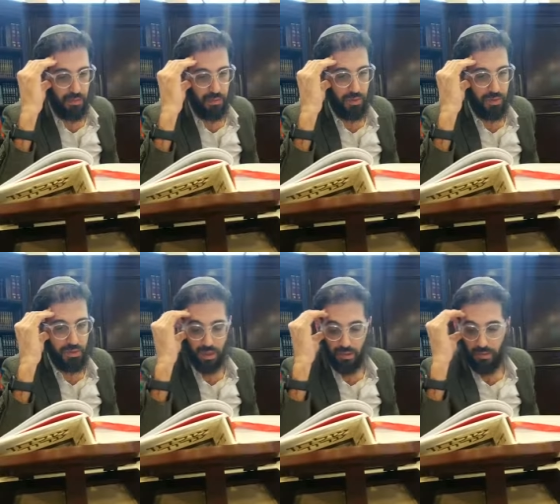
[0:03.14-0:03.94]

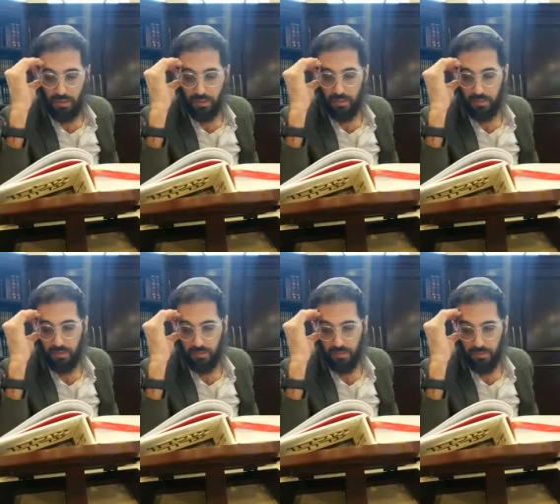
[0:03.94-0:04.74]
27.
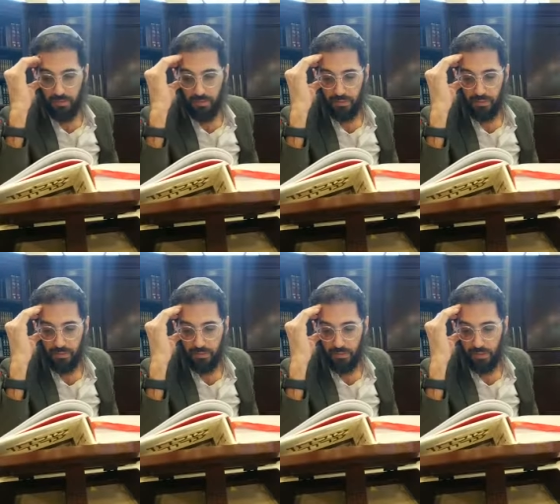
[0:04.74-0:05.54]
Sure, not
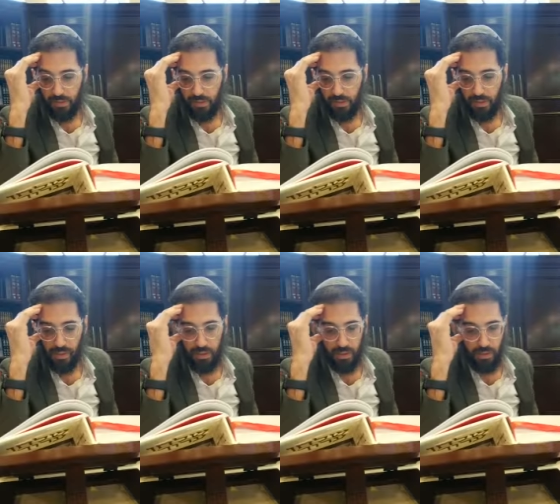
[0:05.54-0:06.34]
28.
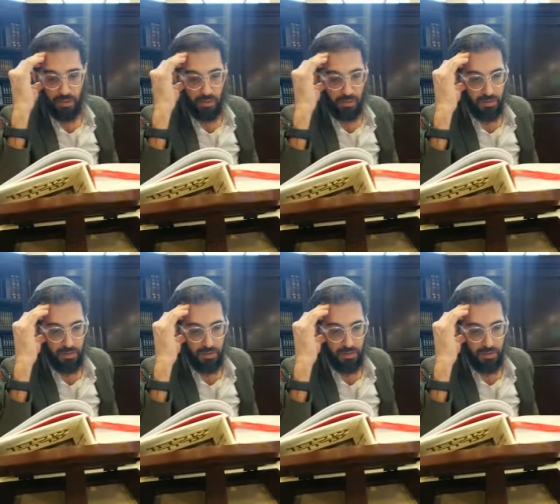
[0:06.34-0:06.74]
20.